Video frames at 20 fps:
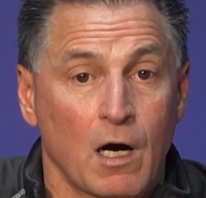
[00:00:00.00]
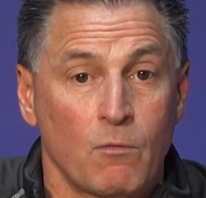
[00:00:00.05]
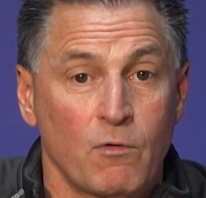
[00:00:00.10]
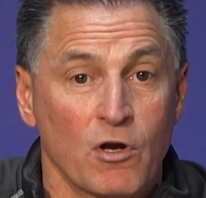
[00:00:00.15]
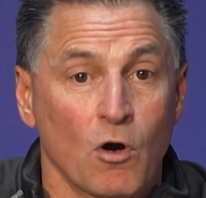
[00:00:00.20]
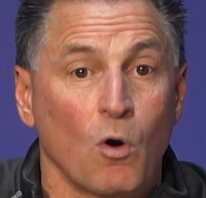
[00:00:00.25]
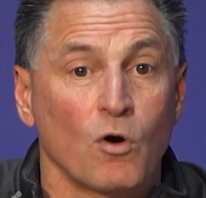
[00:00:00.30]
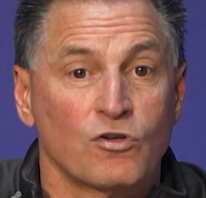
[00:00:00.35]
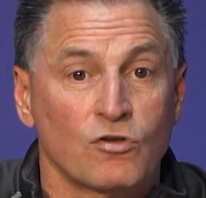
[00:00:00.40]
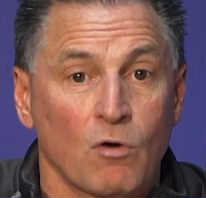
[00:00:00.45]

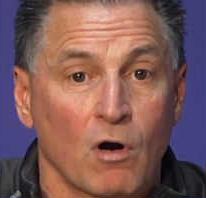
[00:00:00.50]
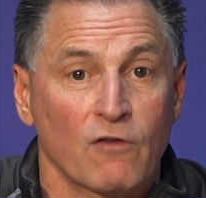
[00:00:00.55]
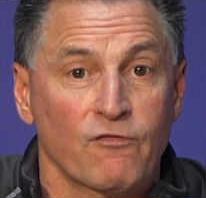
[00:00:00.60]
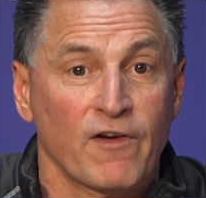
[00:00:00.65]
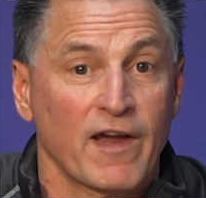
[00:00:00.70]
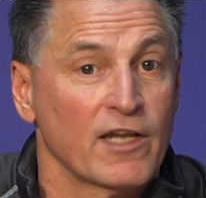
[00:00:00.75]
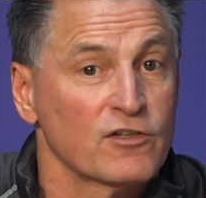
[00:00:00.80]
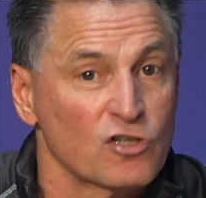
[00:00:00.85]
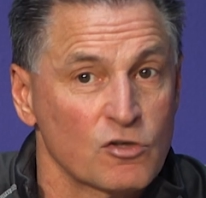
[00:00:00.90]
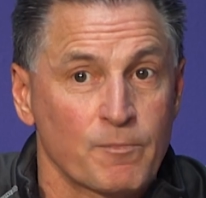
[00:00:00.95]
We owe it to our
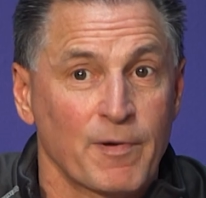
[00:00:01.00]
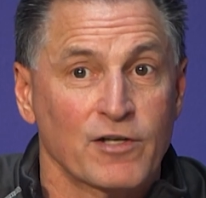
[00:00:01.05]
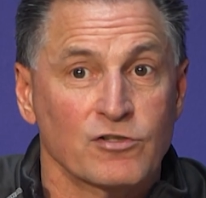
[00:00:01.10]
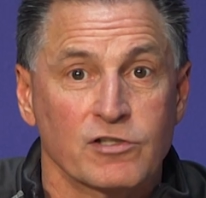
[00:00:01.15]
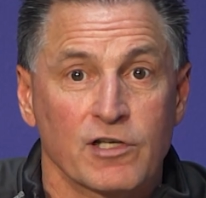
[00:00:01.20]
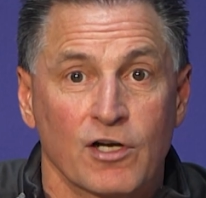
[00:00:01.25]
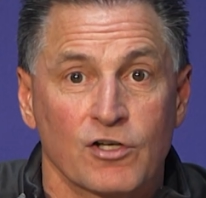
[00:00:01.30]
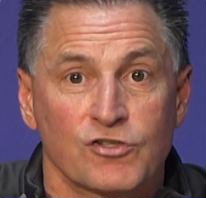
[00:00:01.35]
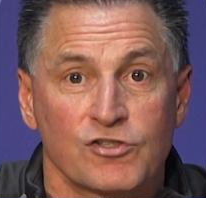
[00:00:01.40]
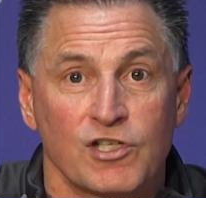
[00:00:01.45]
fans,
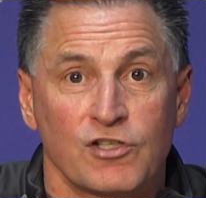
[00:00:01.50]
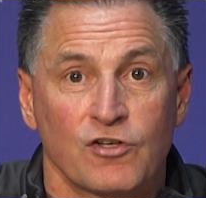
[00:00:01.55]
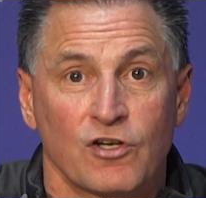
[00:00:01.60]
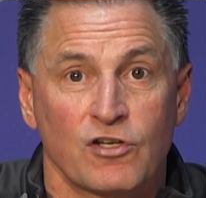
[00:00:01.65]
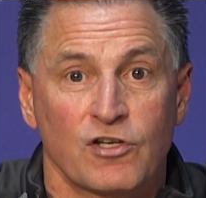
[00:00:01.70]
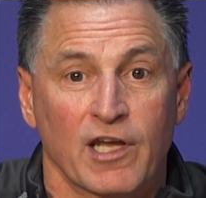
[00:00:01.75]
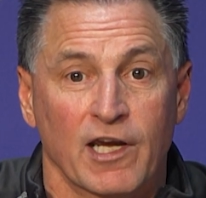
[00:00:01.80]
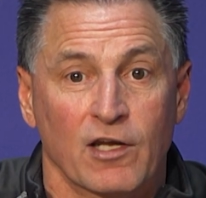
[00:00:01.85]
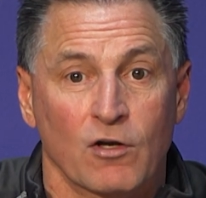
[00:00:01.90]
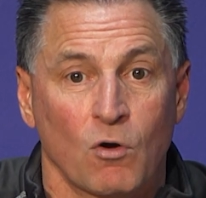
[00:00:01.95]
especially our season
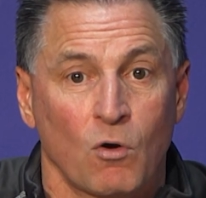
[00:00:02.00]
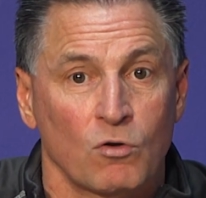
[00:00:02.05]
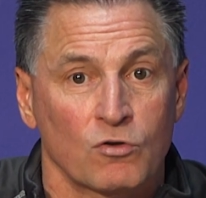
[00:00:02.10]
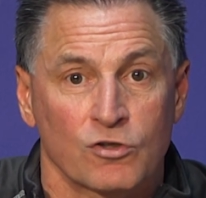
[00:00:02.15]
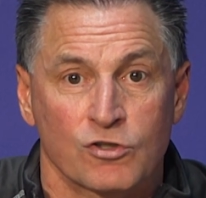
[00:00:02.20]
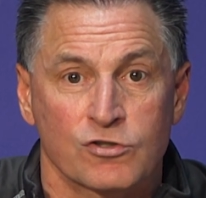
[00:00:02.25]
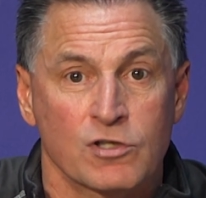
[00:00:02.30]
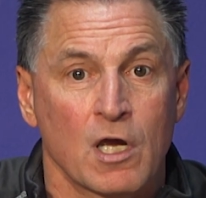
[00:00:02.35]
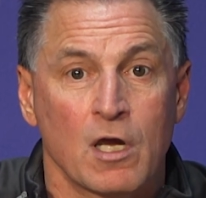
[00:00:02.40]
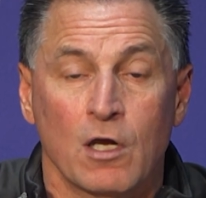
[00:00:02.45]
ticket
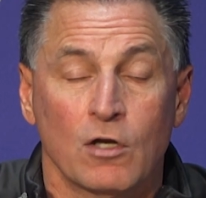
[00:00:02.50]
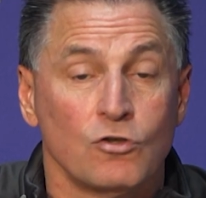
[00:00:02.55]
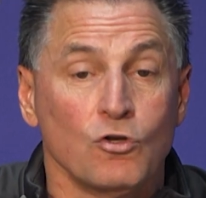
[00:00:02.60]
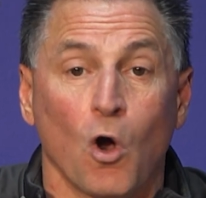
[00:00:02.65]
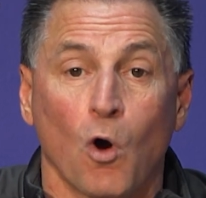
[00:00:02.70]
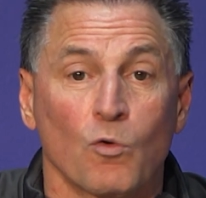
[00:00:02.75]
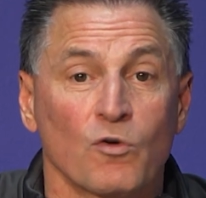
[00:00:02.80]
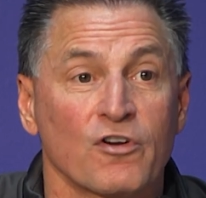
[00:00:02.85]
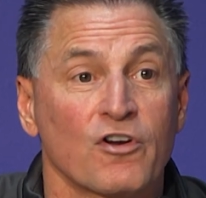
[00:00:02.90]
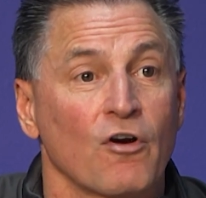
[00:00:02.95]
holders.
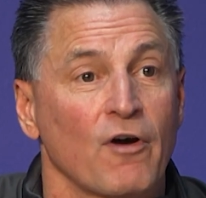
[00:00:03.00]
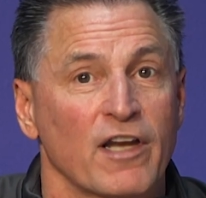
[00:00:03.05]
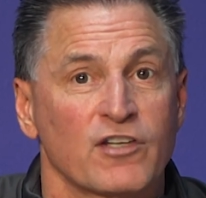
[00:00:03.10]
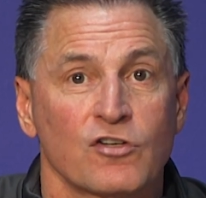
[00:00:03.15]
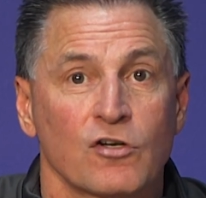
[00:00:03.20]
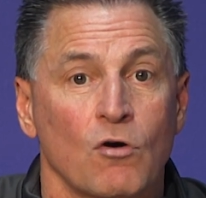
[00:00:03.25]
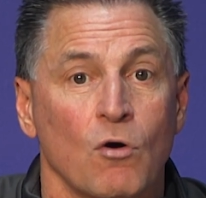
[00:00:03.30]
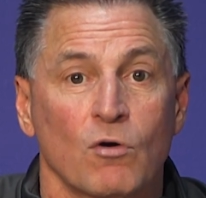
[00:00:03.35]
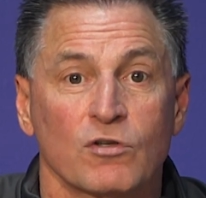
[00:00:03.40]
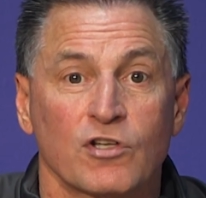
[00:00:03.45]
No
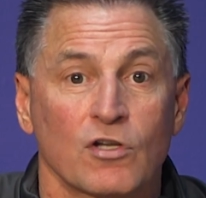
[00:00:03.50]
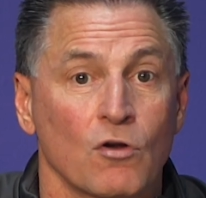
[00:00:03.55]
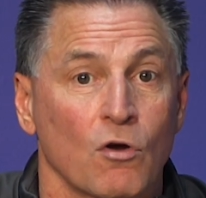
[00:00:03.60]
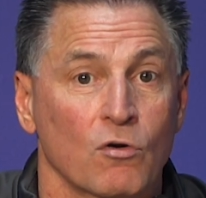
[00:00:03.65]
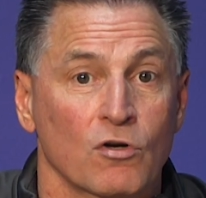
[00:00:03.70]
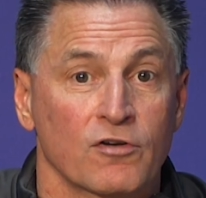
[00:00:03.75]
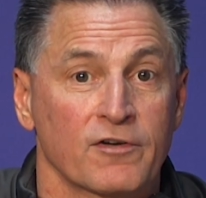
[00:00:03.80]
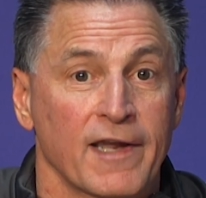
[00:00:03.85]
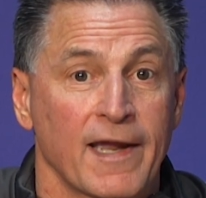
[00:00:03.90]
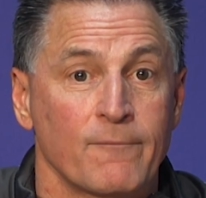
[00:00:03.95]
regrets in going to
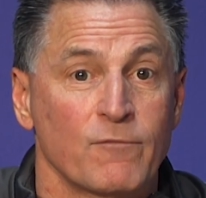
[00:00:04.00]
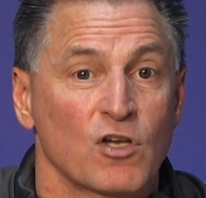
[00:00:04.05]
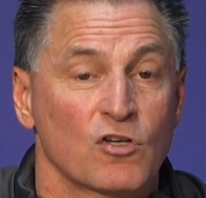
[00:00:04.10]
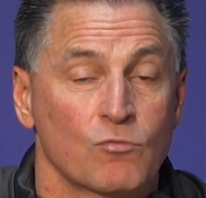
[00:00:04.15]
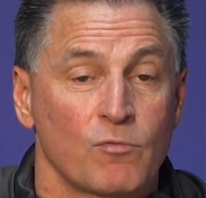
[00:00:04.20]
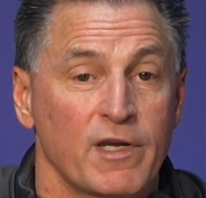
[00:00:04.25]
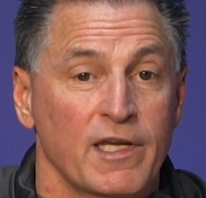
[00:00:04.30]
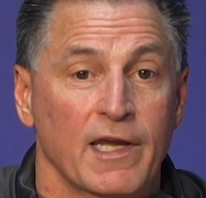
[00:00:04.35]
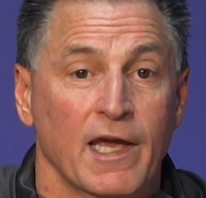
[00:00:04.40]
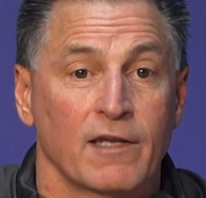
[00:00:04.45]
Notre Dame
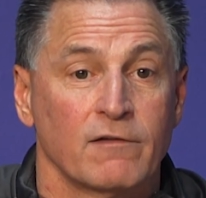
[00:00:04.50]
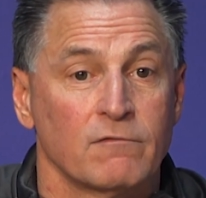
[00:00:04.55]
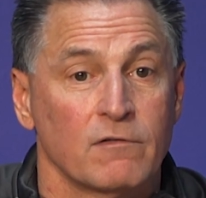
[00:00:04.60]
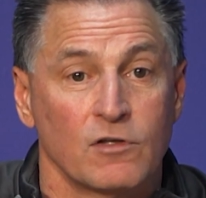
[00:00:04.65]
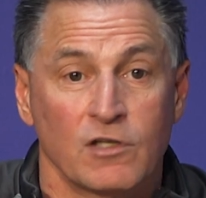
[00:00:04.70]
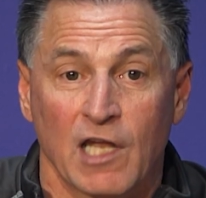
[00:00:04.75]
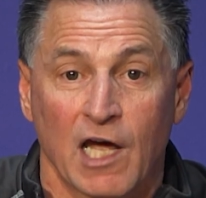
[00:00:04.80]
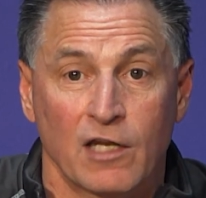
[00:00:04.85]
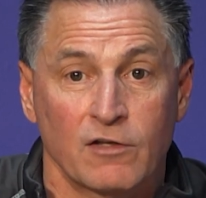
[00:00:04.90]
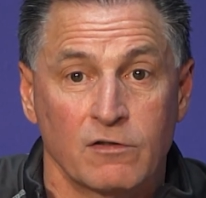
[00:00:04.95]
this weekend.
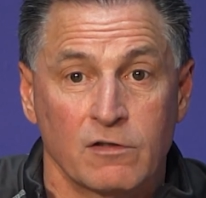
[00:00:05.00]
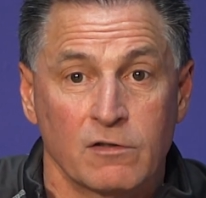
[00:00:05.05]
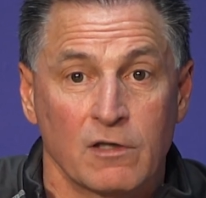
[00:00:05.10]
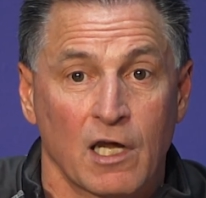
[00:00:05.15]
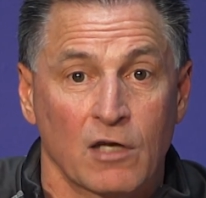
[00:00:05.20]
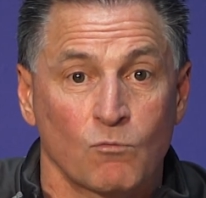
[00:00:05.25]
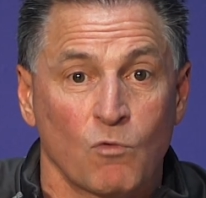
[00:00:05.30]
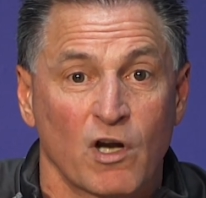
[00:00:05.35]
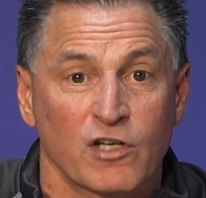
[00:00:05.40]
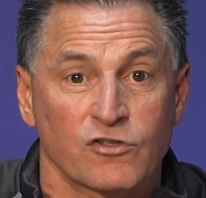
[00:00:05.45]

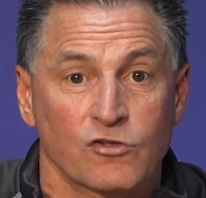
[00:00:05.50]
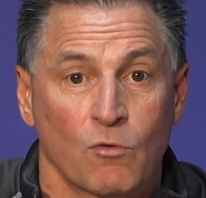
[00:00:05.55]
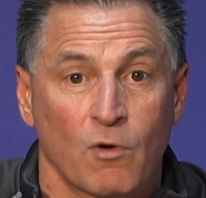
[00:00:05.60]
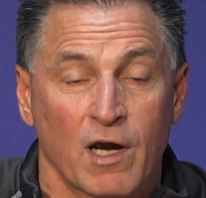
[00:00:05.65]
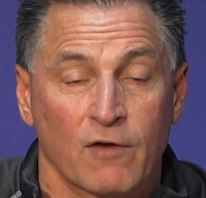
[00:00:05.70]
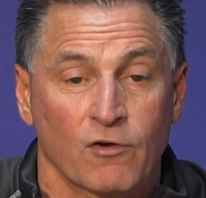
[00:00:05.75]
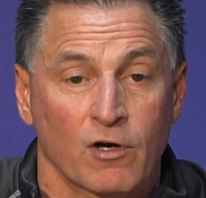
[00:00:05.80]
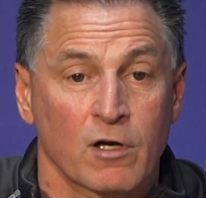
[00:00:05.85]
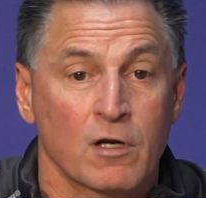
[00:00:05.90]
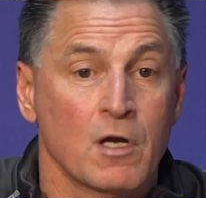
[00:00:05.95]
None
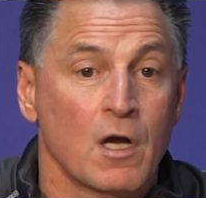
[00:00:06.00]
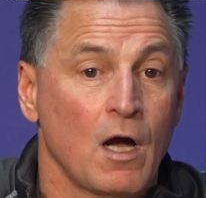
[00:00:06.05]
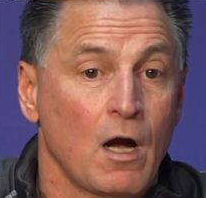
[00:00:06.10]
whatsoever.